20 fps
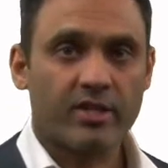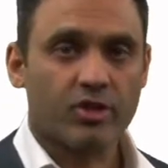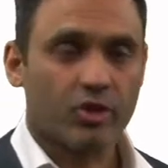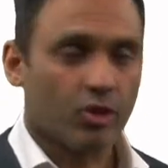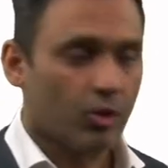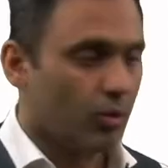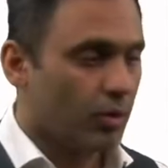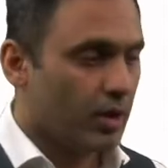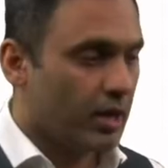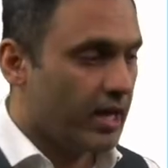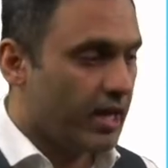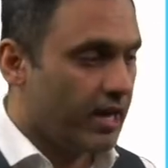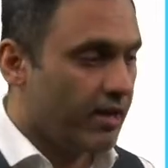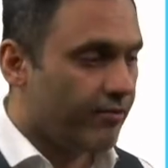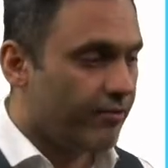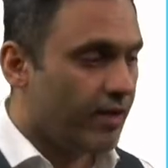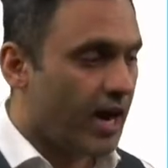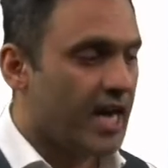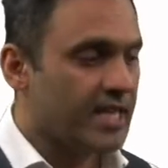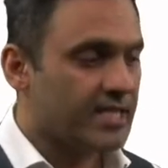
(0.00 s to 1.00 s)
So
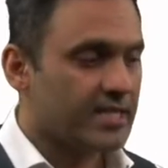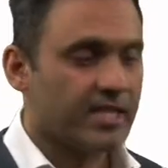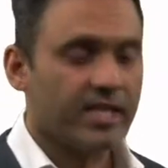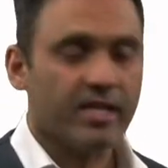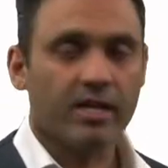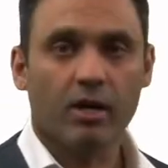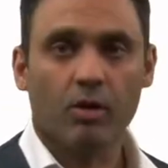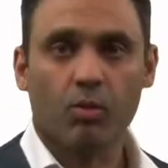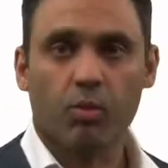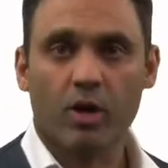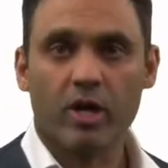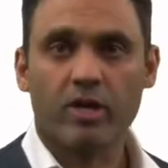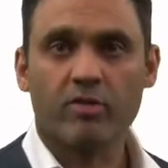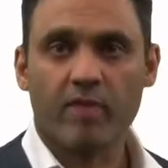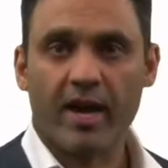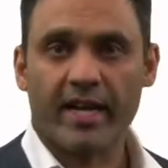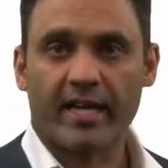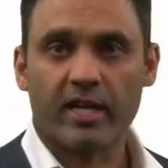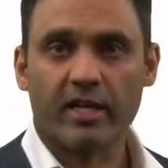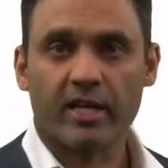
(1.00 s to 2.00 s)
if I see a word
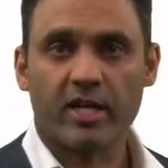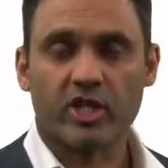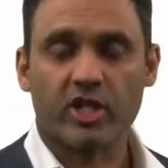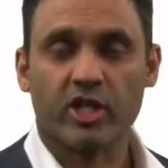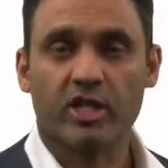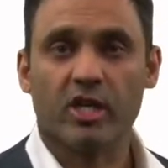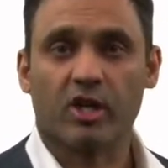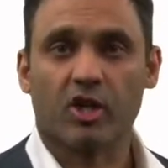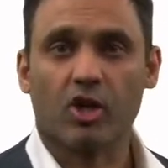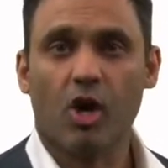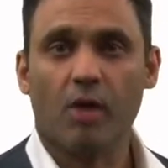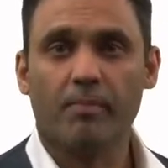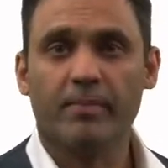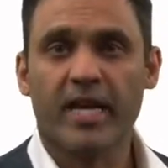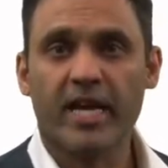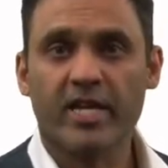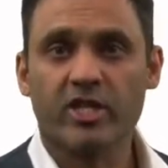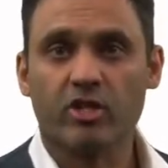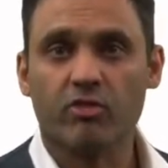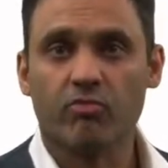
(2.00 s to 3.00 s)
recognition
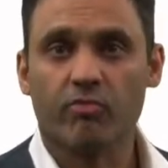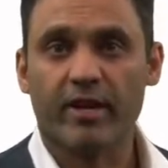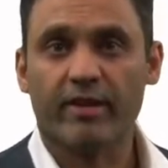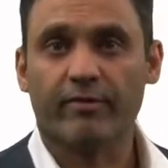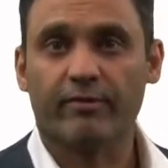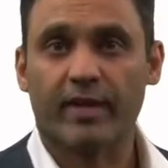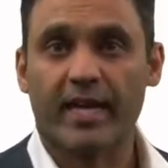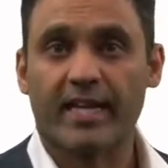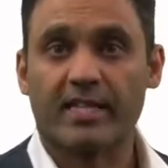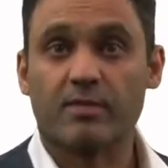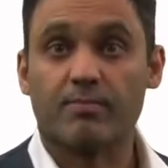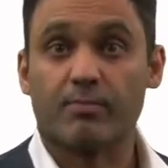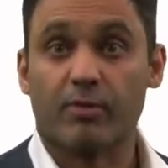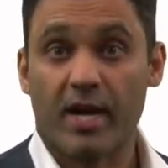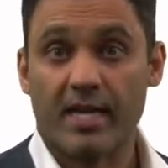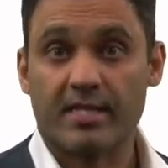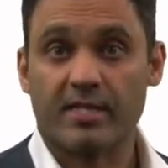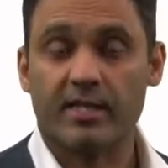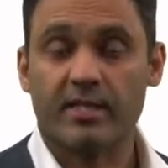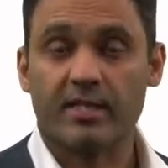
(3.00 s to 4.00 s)
accommodation reflex
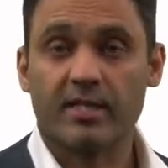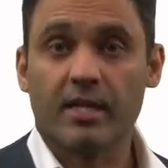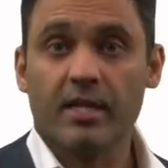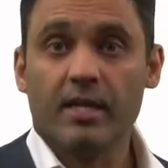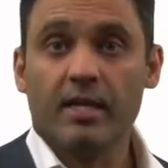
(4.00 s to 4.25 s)
present,